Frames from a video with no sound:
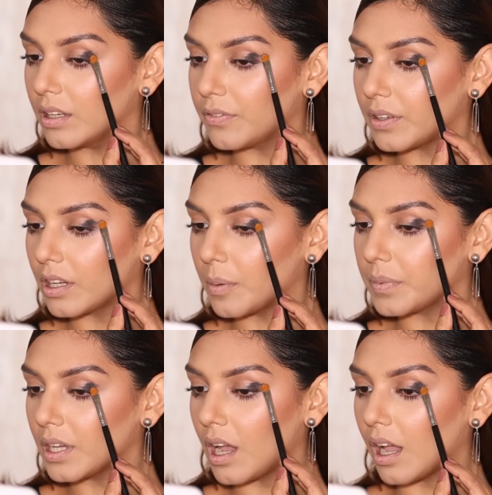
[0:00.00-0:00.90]
lifting up
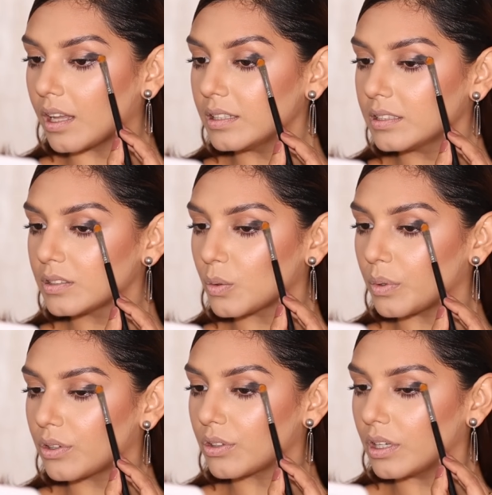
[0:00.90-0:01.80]
the eyes, so
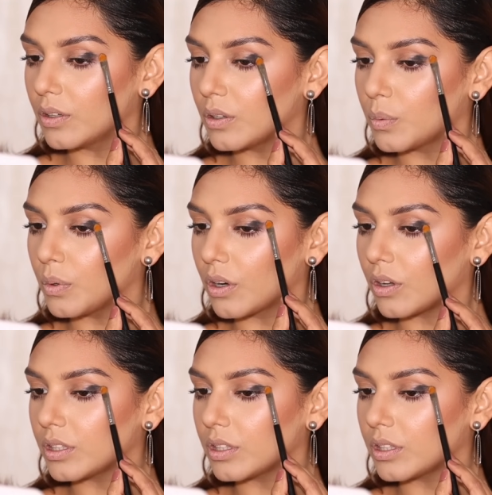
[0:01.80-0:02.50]
we're really going to work